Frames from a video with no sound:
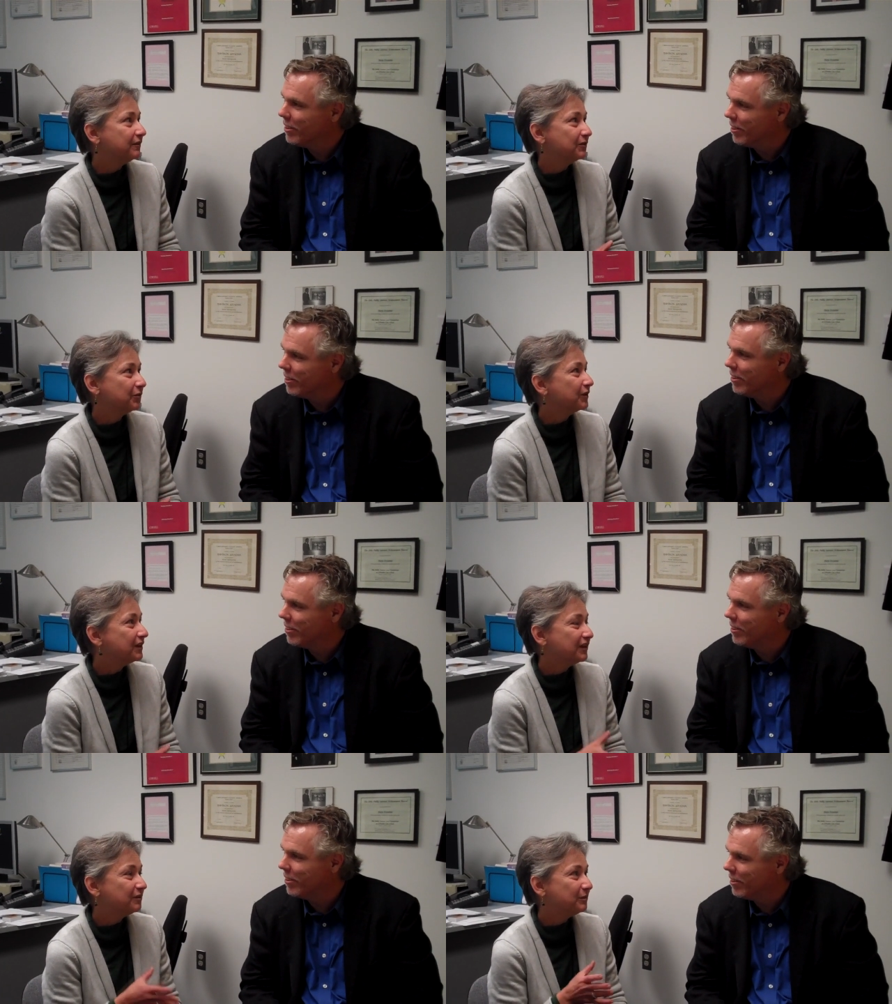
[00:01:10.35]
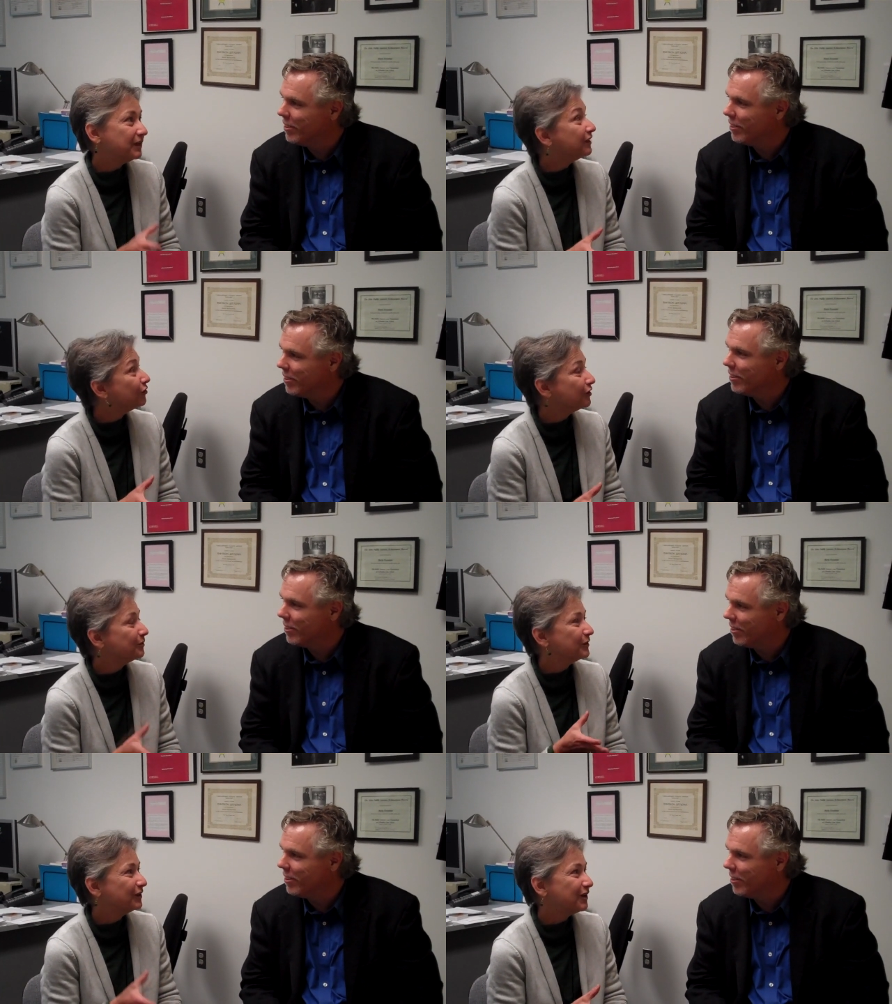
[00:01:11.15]
Speaker 1: I was working at a big
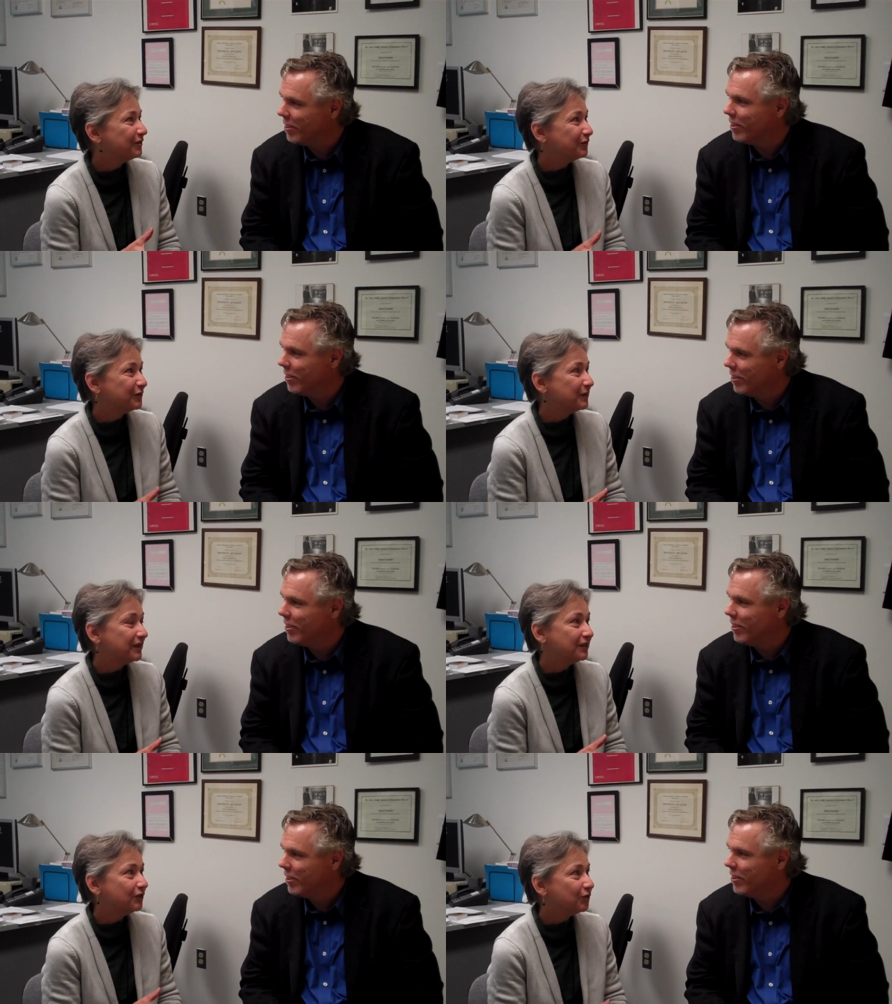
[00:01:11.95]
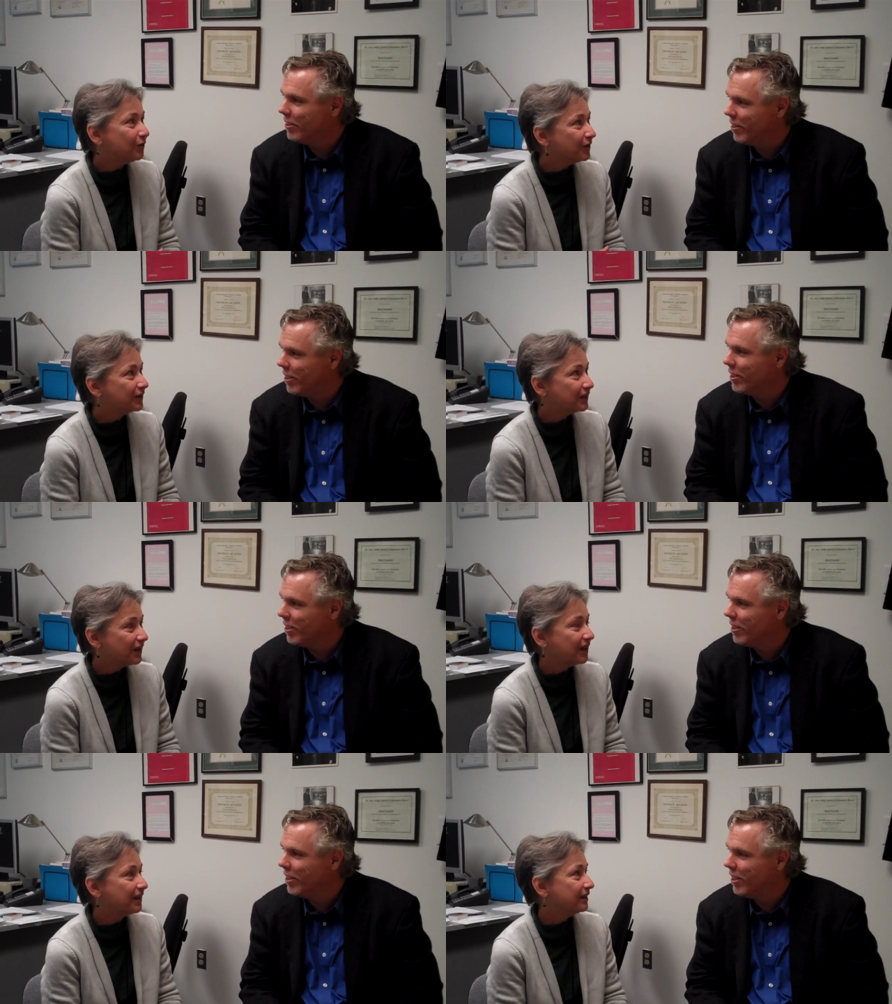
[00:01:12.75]
corporate law firm in New
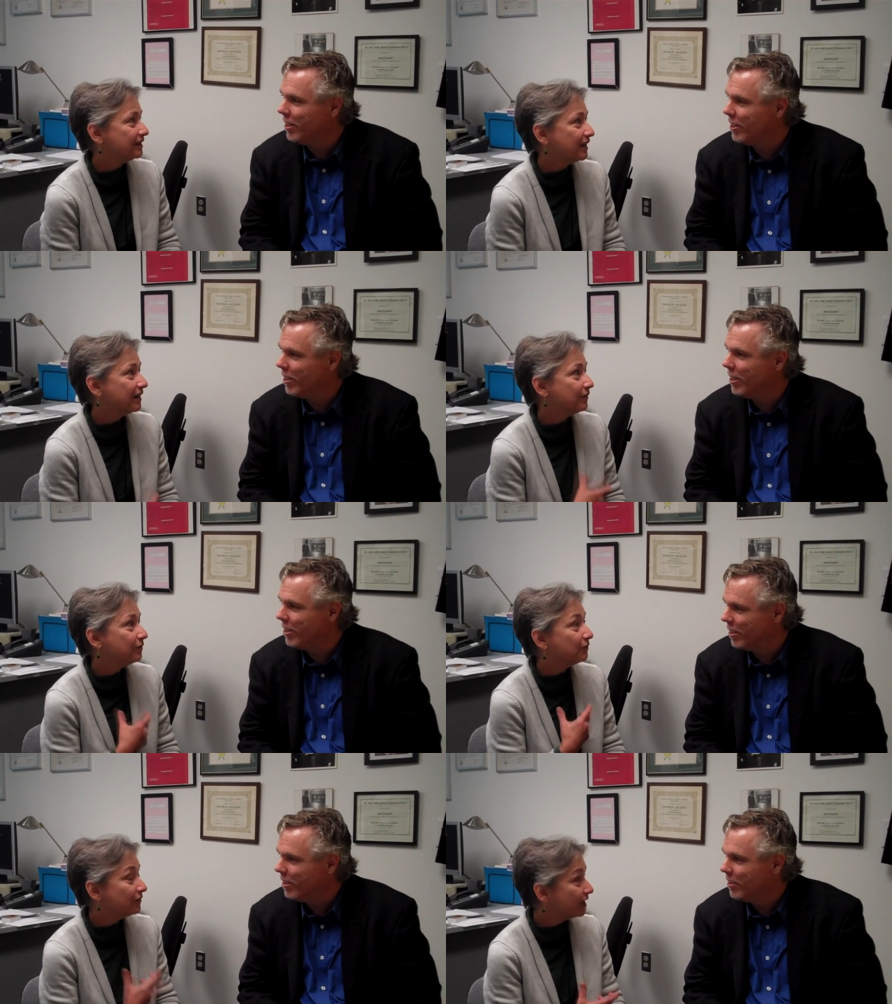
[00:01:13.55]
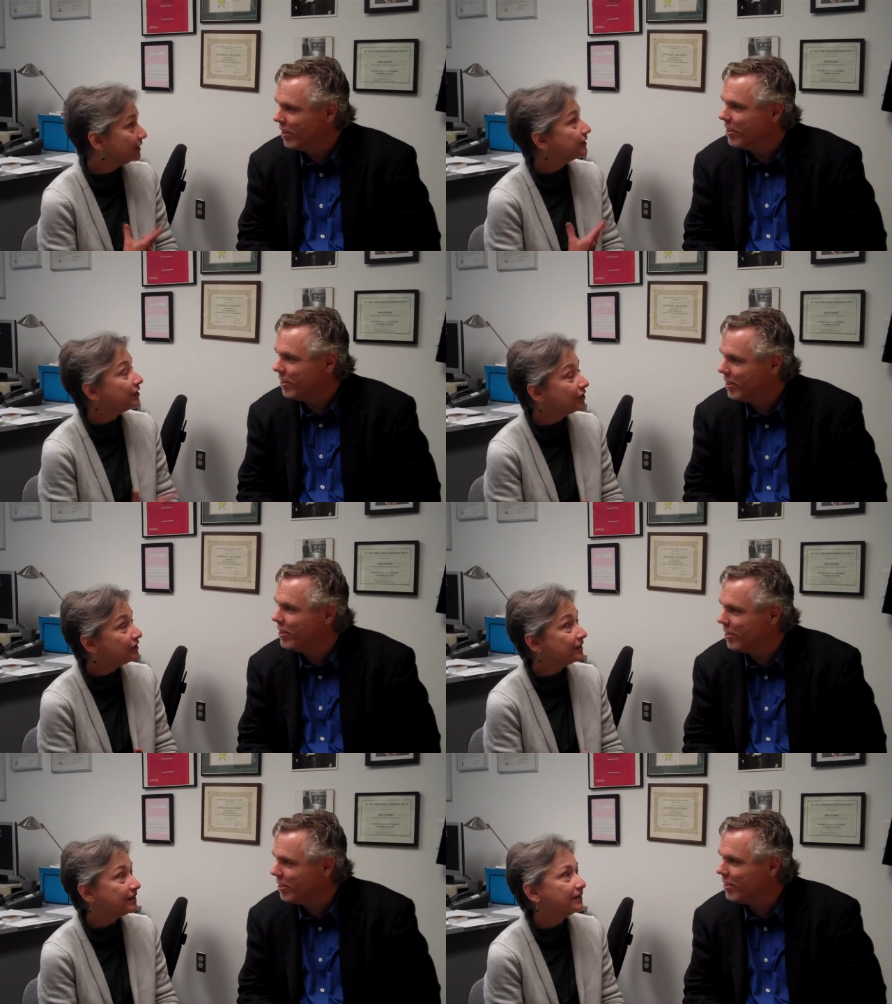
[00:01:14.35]
York, and I
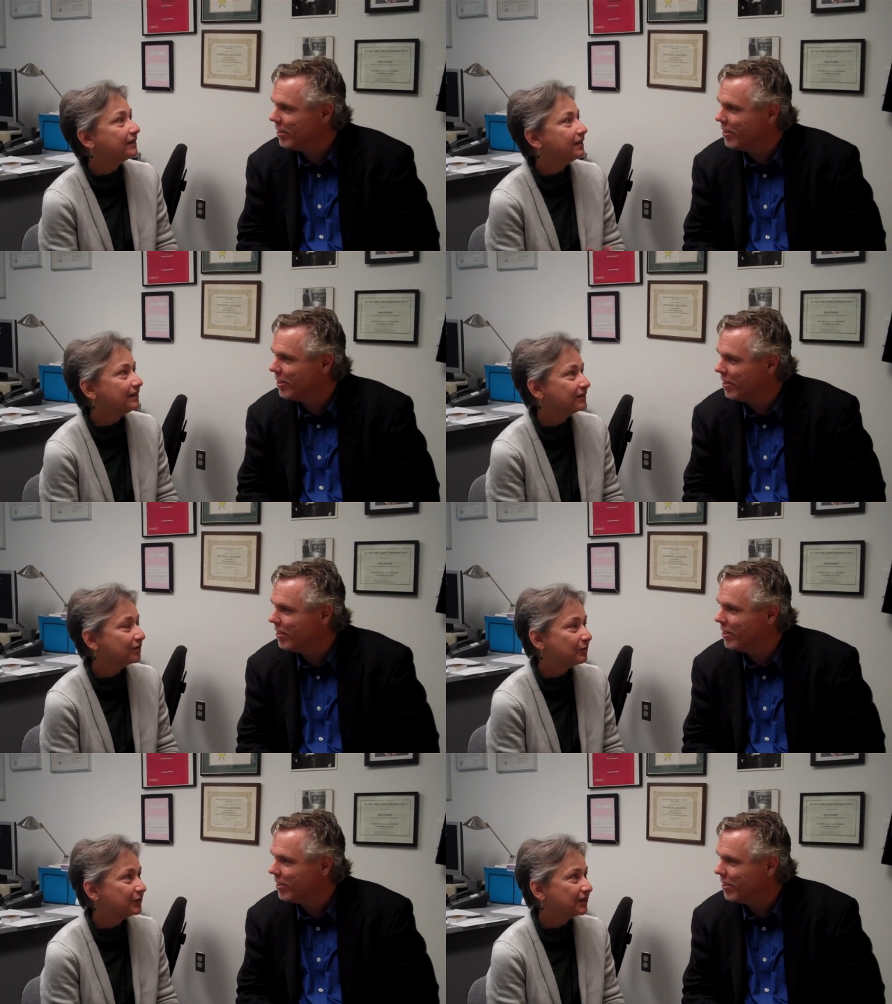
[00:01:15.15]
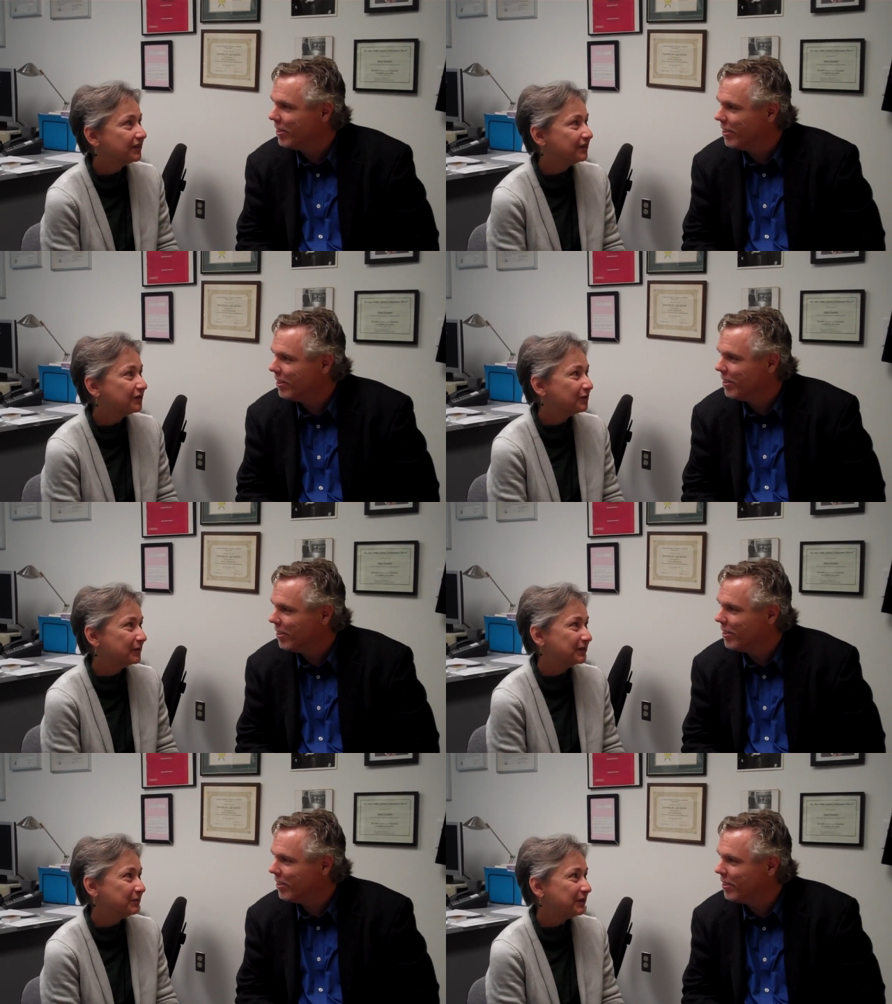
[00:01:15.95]
volunteered to take a case representing
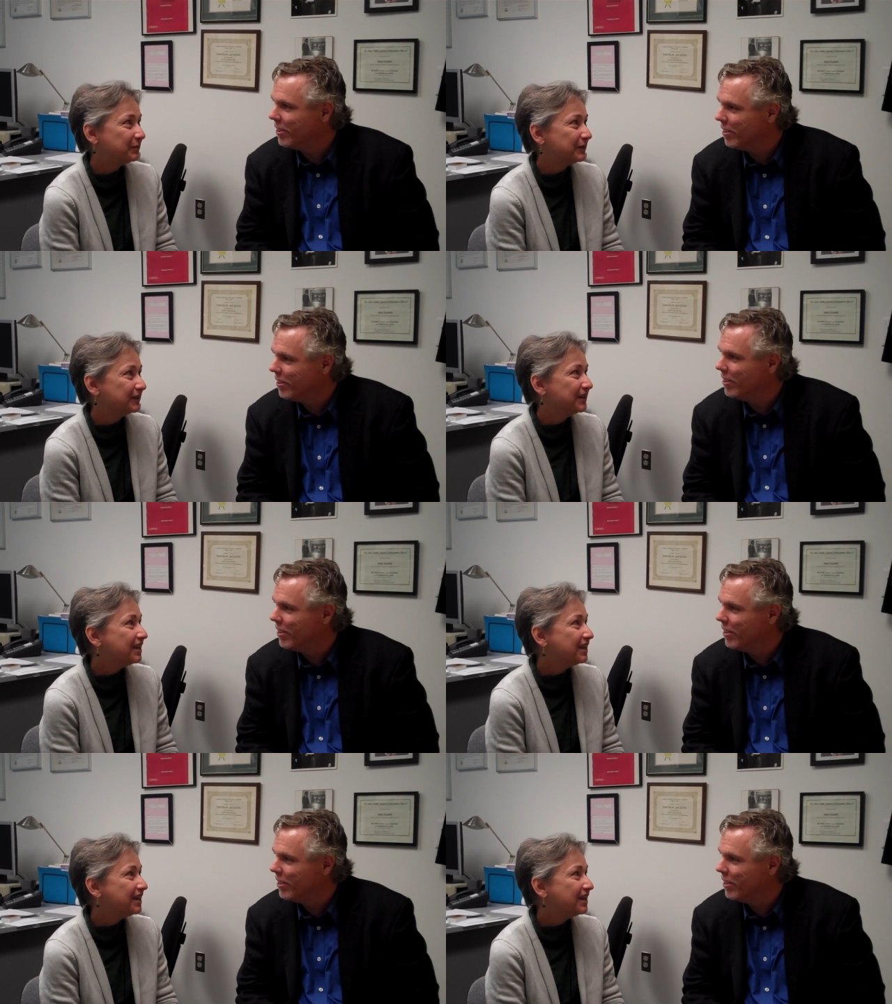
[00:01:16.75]
homeless people.